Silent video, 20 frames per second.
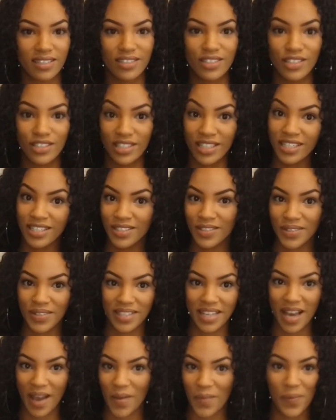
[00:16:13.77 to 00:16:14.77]
she's doing
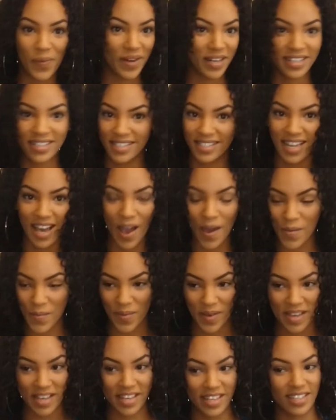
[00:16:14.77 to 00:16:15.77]
that, but it's not
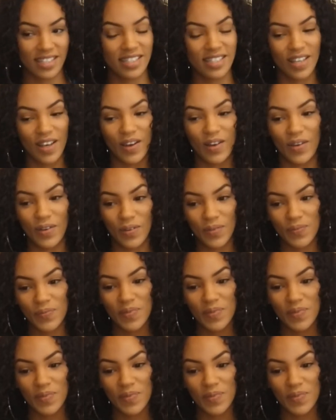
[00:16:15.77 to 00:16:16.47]
me, so.